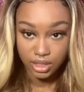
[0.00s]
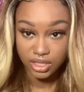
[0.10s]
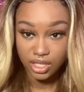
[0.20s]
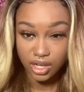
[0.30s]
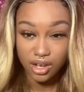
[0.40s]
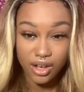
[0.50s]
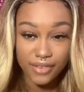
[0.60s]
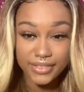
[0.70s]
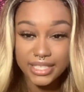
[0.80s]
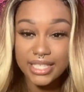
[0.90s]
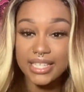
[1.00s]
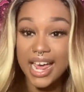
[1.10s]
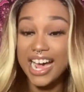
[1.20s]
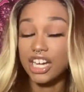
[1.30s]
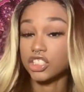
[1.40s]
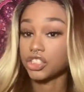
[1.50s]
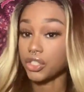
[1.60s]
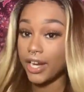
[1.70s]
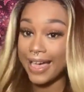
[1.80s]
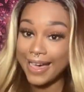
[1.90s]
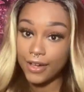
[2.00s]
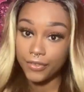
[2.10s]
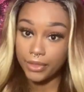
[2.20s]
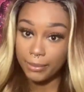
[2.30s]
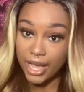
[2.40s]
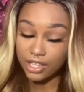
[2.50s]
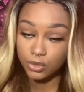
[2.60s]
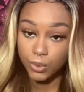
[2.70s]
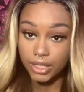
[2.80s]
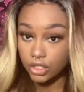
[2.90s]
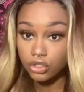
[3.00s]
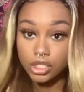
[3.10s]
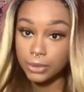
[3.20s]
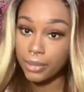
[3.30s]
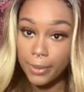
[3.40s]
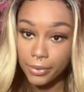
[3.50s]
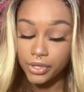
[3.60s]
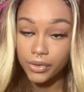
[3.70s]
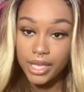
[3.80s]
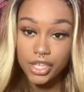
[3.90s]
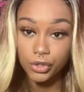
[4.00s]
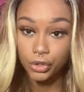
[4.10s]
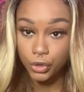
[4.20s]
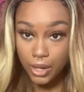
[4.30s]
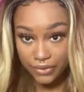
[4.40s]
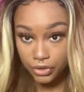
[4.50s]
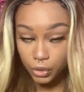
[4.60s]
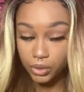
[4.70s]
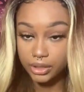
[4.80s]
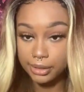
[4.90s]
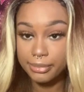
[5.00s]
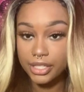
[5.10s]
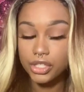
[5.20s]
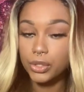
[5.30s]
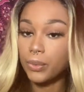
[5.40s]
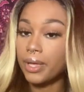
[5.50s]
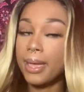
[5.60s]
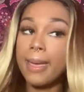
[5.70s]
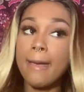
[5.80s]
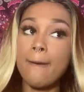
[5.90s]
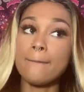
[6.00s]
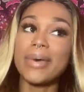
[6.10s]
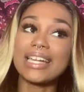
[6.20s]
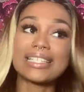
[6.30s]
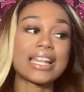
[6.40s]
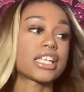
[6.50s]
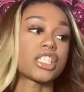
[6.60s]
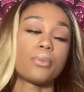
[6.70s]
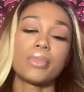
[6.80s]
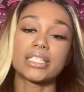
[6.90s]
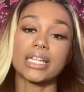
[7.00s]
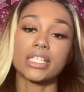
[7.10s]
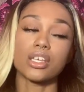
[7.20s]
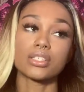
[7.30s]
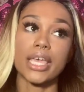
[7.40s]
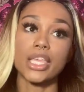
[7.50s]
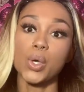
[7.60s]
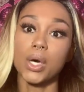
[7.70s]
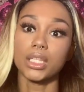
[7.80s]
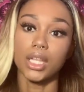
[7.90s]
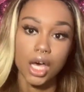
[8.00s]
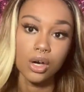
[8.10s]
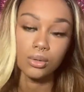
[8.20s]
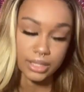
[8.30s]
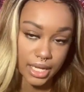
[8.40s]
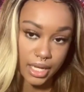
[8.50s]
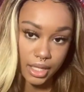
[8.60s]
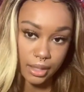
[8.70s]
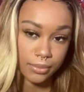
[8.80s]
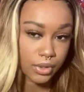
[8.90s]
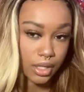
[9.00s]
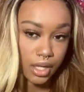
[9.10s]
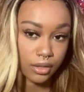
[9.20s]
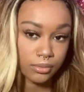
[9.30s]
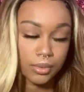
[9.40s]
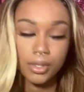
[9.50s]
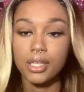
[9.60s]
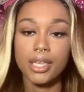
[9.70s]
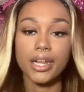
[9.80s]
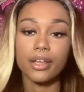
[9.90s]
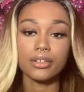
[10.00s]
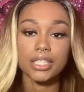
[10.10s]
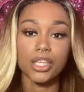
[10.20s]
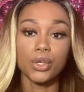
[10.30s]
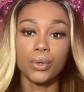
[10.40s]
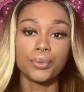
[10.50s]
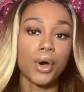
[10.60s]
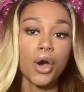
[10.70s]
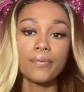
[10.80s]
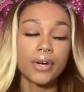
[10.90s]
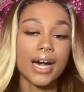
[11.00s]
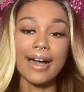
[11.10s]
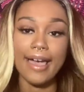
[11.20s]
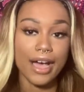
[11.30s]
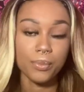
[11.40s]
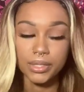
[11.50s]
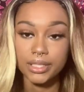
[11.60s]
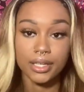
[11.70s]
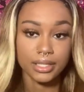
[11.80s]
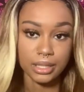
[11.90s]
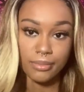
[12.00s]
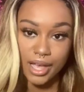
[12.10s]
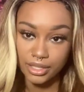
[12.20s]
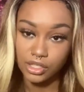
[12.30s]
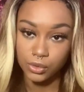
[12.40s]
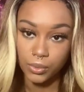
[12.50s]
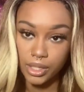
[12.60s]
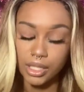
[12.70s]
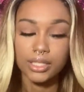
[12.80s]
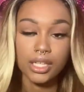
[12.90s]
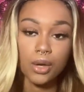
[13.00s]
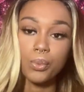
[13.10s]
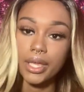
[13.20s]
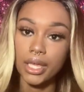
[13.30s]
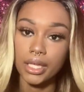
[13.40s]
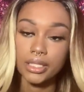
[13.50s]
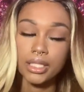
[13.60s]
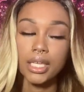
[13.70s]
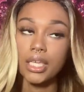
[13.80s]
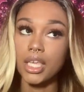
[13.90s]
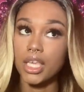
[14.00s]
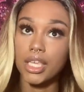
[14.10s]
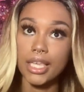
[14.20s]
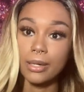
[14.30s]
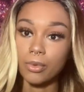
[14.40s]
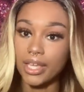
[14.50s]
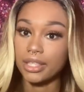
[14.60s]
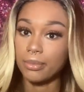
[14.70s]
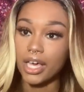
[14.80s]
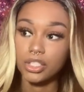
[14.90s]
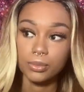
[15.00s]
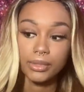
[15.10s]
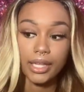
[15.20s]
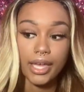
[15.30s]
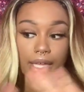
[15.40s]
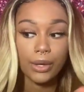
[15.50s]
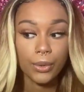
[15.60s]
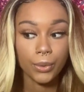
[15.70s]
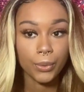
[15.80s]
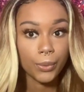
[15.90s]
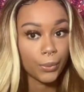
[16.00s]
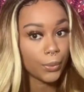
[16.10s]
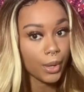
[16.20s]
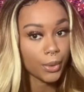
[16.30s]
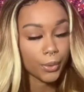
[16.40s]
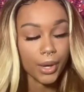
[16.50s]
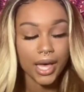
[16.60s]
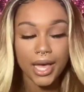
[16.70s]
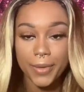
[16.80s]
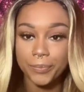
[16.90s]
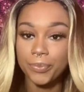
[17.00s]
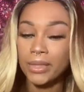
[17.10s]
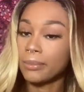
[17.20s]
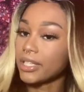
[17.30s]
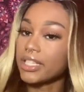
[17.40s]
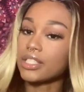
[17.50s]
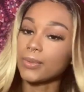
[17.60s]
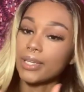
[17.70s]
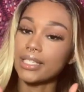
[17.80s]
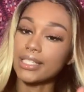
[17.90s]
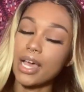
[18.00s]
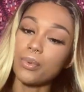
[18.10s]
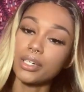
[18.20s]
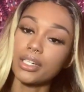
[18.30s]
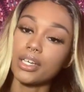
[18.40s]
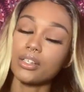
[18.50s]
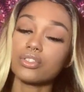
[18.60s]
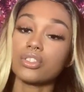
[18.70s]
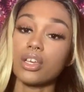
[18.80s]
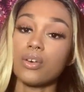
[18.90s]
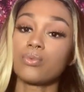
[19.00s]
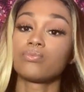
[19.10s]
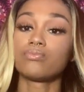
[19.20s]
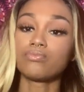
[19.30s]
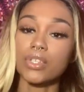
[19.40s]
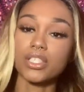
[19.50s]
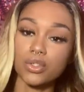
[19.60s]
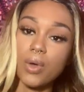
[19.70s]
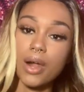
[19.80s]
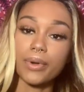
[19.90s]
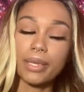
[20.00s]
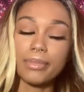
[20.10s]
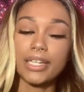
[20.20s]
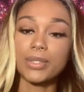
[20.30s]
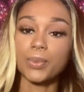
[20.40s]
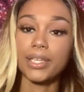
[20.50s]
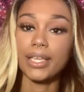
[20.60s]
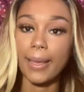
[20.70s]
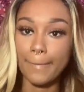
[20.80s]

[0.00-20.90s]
So this is not a straight out of the box wig that you just plop on your head. You do have to do a little bit to it, but it's not so much that it's going to take you a long time, you know. And they're going to take you over an hour to customize this wig. Because some wigs, you get them right at the box, you be like, whoa. But this wig is not one of those. So this is why I recommend this wig.